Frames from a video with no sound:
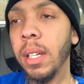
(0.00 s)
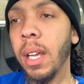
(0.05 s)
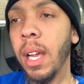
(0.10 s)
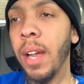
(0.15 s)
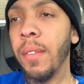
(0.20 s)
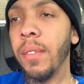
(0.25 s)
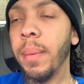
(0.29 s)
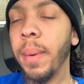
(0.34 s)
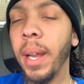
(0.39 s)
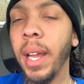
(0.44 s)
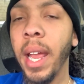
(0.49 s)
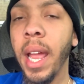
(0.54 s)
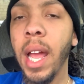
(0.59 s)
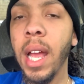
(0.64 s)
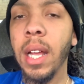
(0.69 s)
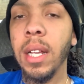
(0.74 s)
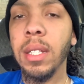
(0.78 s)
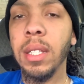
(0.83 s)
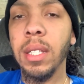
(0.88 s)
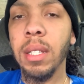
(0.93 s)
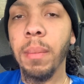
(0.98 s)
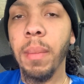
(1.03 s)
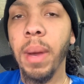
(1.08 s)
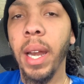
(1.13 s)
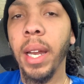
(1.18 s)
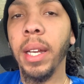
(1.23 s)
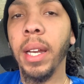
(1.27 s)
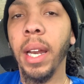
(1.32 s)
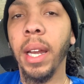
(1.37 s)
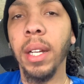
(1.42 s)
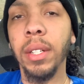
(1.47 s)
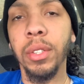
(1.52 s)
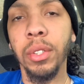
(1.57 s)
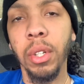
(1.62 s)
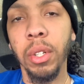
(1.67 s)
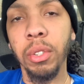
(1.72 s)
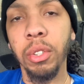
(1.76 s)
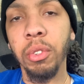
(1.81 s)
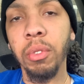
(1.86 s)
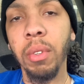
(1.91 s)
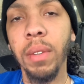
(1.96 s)
everybody has somebody that they
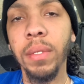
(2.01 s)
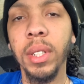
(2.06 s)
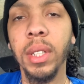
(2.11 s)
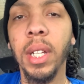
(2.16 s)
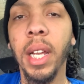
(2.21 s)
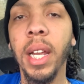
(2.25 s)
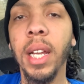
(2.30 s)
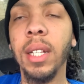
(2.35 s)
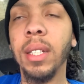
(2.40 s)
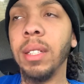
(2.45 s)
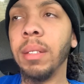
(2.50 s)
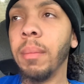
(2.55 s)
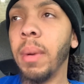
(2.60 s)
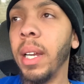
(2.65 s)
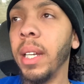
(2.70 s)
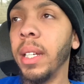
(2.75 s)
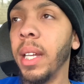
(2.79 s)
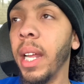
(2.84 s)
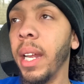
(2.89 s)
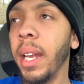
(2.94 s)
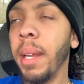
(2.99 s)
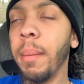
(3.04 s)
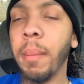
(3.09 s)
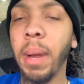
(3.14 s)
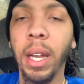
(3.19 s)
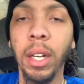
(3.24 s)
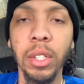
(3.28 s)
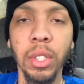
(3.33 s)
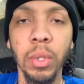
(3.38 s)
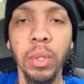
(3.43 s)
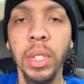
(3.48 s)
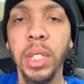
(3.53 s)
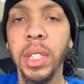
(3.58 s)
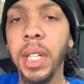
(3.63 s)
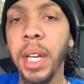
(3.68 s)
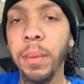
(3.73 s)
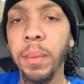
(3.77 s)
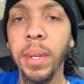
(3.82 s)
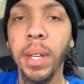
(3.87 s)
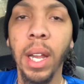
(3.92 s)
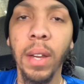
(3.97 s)
talk to every day, somebody that they might
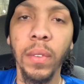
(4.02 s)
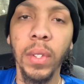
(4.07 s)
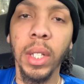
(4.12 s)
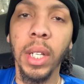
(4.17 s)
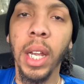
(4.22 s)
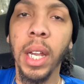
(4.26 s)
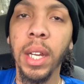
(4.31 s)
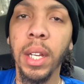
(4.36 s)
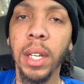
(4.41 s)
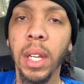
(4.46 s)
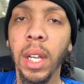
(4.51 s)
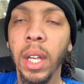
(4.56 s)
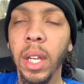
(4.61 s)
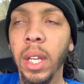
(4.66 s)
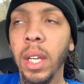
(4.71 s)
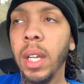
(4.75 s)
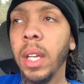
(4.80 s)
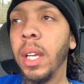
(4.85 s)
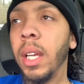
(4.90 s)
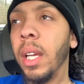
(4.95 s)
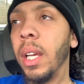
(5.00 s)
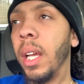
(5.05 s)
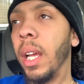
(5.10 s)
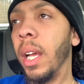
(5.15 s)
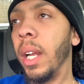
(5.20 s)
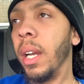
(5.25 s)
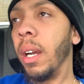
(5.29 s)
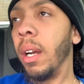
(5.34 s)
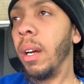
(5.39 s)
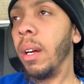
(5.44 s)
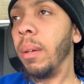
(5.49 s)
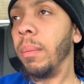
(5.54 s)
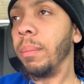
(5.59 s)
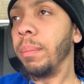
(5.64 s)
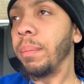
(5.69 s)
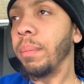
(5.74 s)
associate with every day, and um,